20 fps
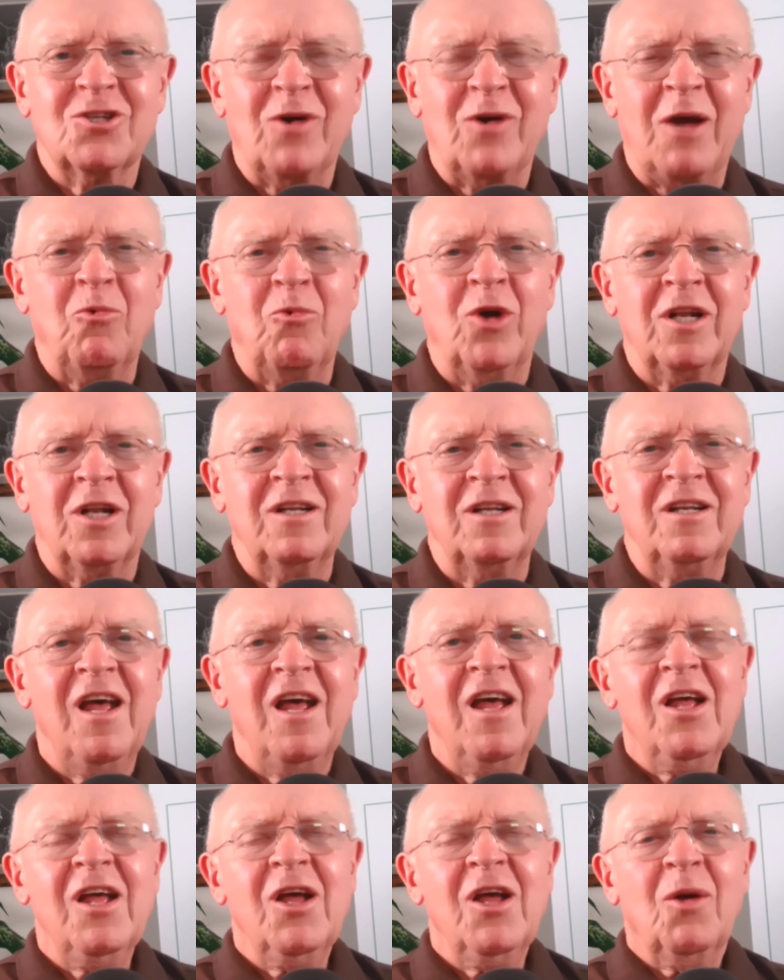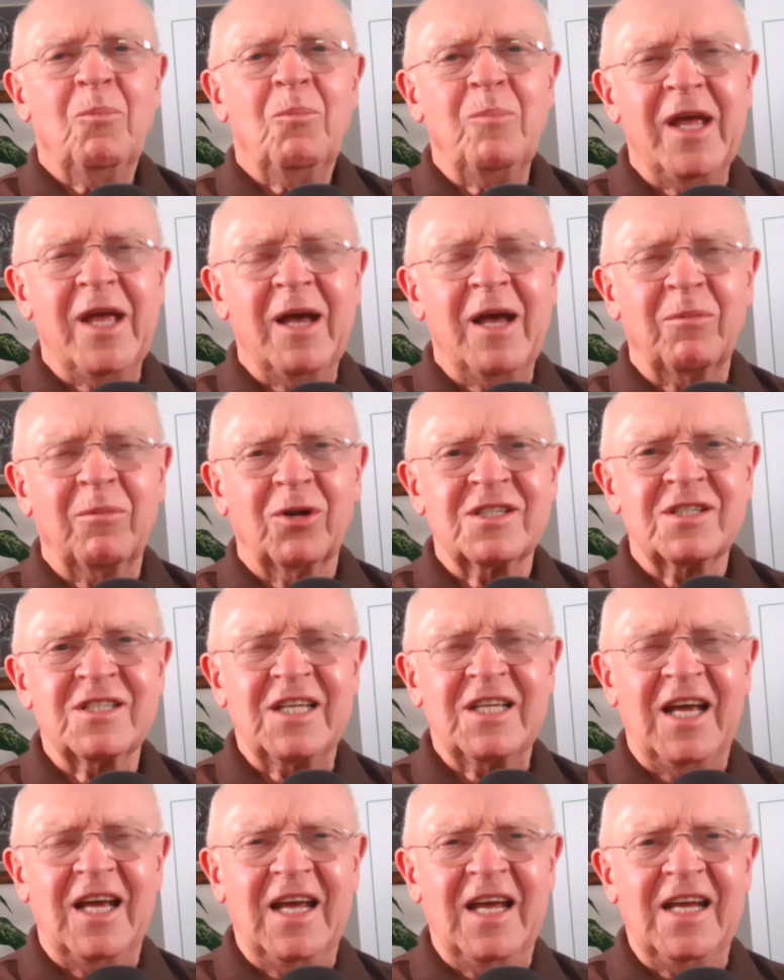So I wouldn't be able to
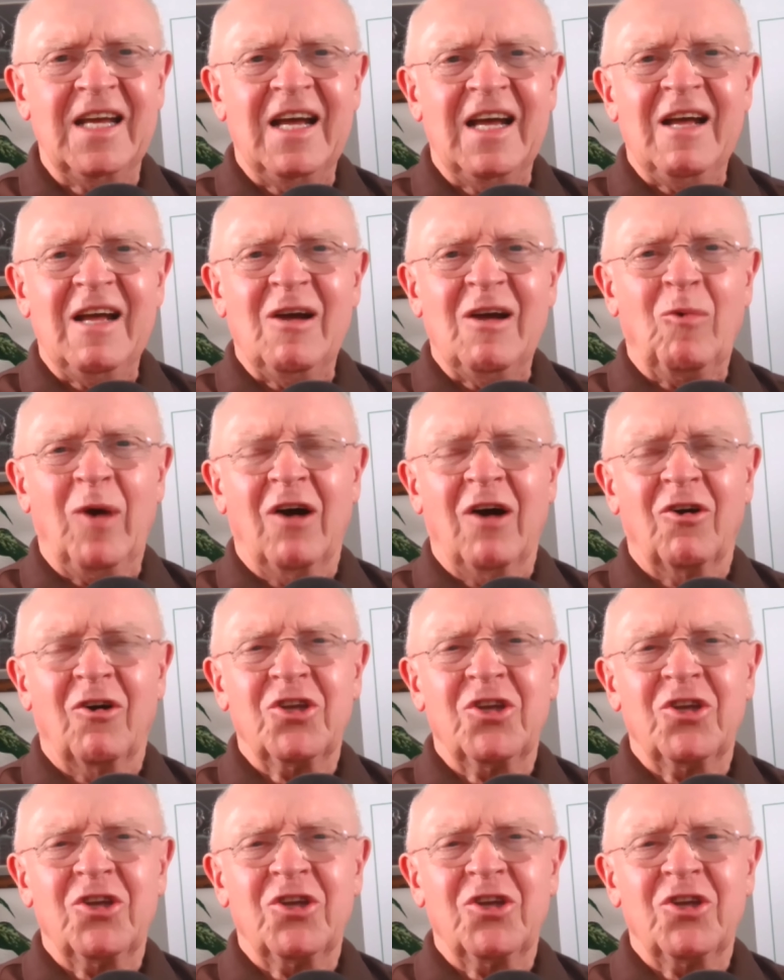say well,